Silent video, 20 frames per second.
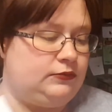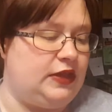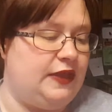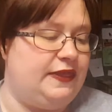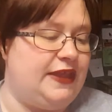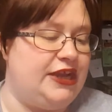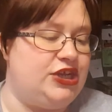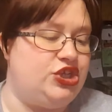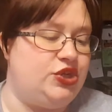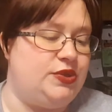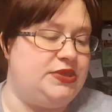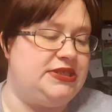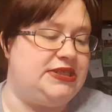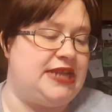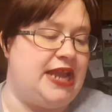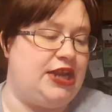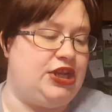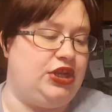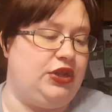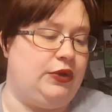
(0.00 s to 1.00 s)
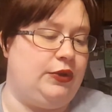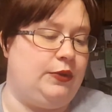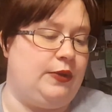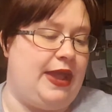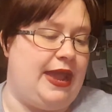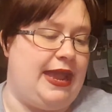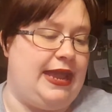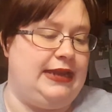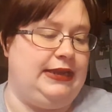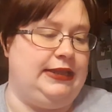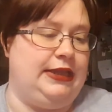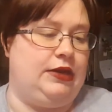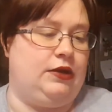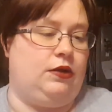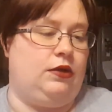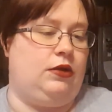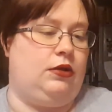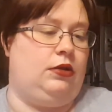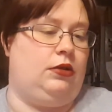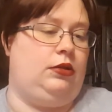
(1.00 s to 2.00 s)
They do send you a
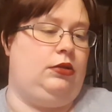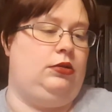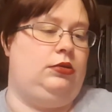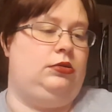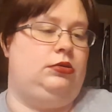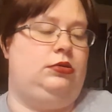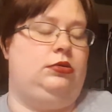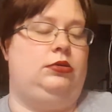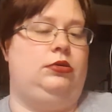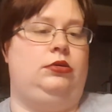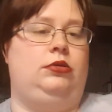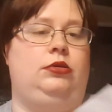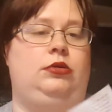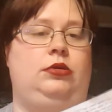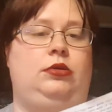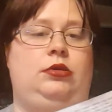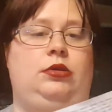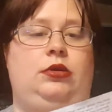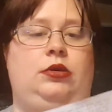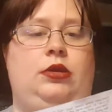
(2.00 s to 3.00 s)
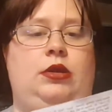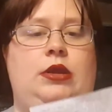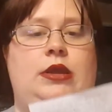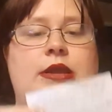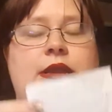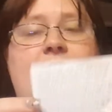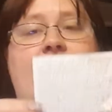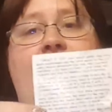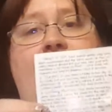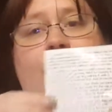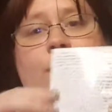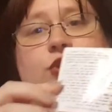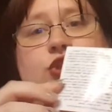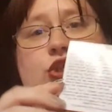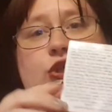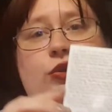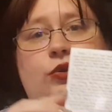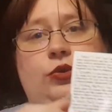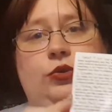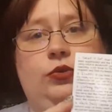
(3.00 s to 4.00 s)
little
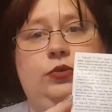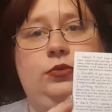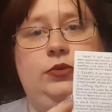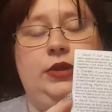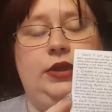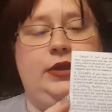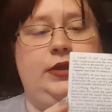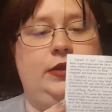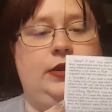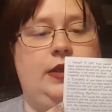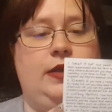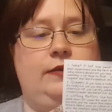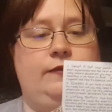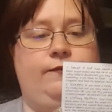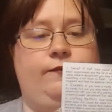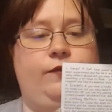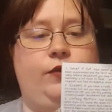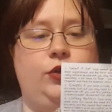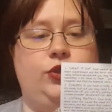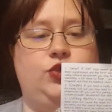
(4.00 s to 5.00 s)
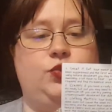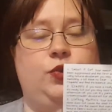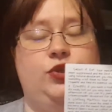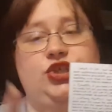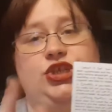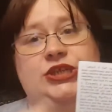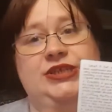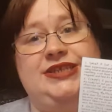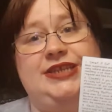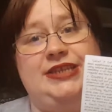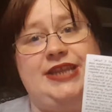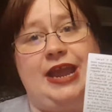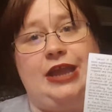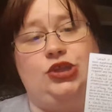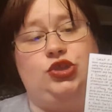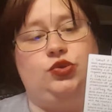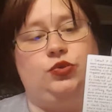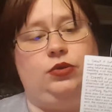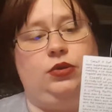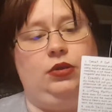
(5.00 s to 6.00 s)
how-to for switching to
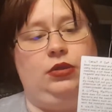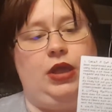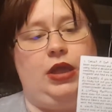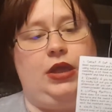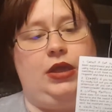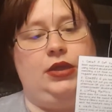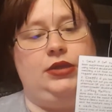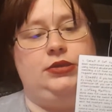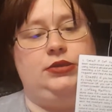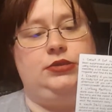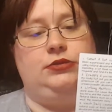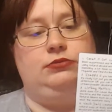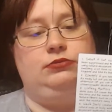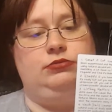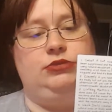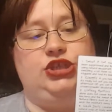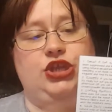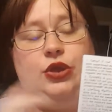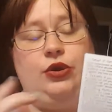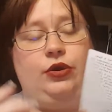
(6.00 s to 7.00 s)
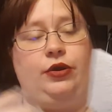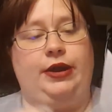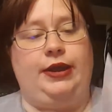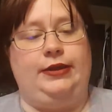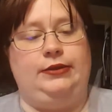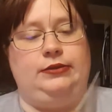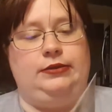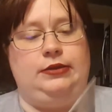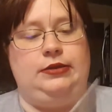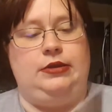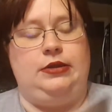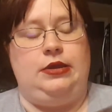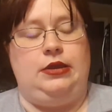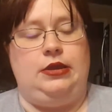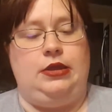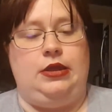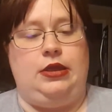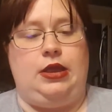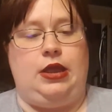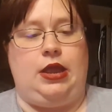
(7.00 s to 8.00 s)
natural deodorant,
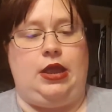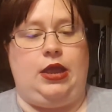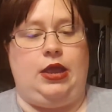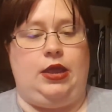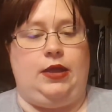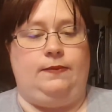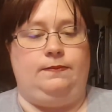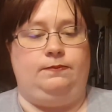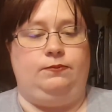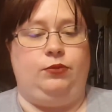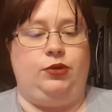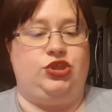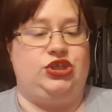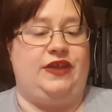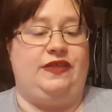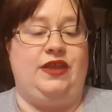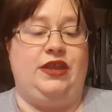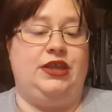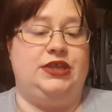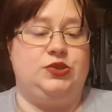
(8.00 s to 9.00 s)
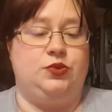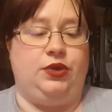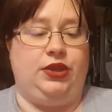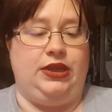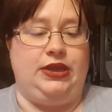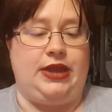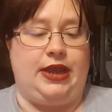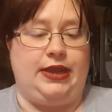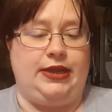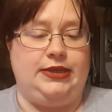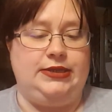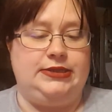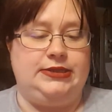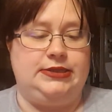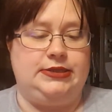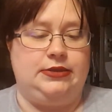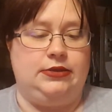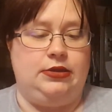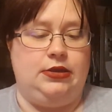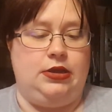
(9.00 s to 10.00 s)
which I think is really
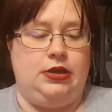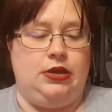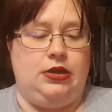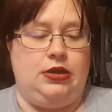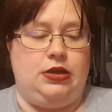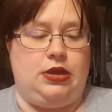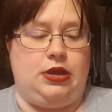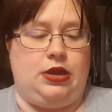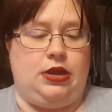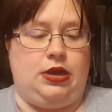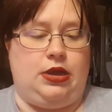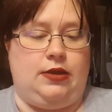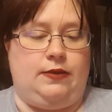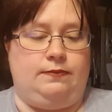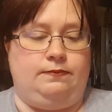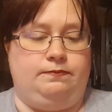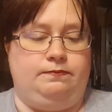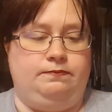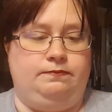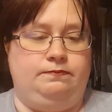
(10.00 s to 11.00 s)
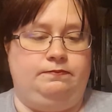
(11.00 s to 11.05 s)
nice. But